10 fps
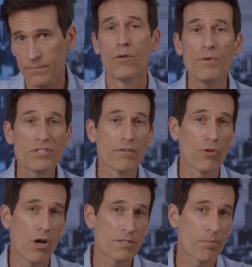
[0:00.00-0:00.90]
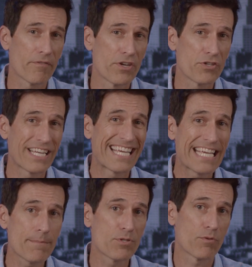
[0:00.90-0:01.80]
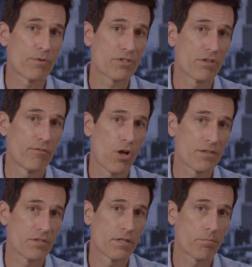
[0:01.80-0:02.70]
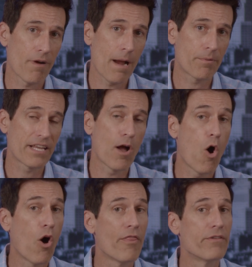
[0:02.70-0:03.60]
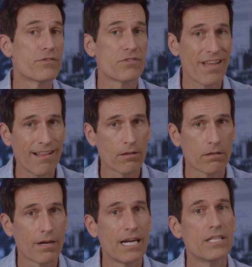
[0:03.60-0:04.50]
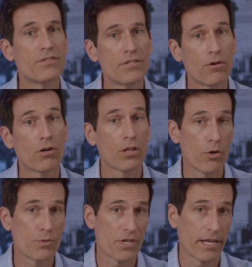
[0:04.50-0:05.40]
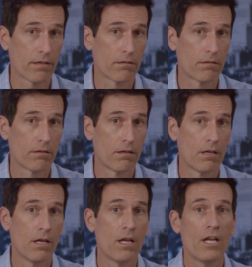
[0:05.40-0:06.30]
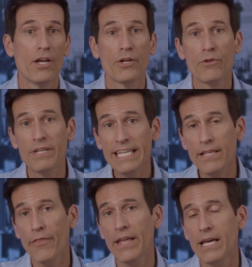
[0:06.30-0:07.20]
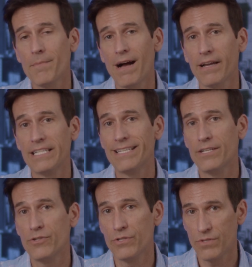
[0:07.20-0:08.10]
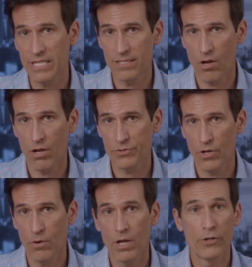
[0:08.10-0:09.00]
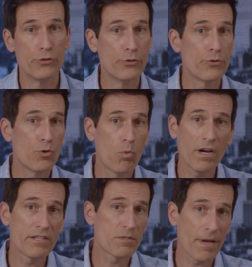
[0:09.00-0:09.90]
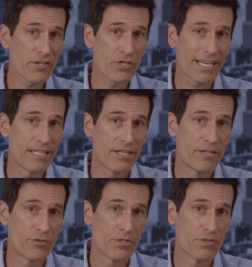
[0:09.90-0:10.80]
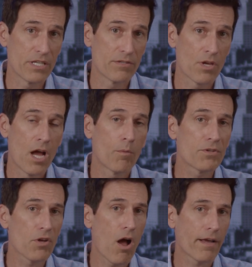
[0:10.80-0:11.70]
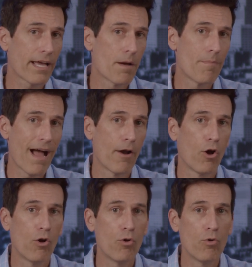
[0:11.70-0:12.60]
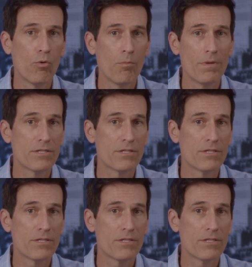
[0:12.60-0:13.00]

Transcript: The risk of loss provision keeps the risk of loss to the property on the seller until closing. You need to think about contingencies also. Do you want inspection contingencies? We're talking about home